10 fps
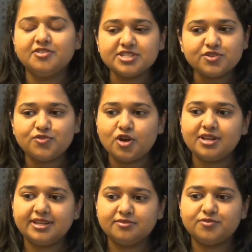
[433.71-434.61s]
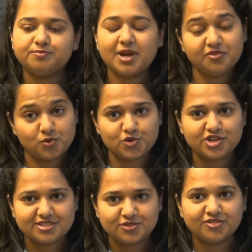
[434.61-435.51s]
First of all, in my 4
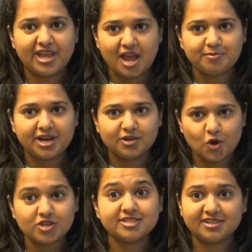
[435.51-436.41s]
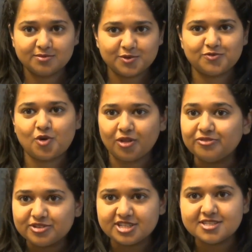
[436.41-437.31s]
years of gap, I had lost a little bit of
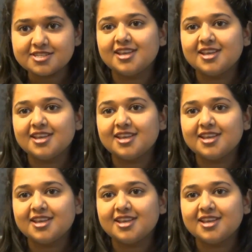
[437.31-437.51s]
confidence,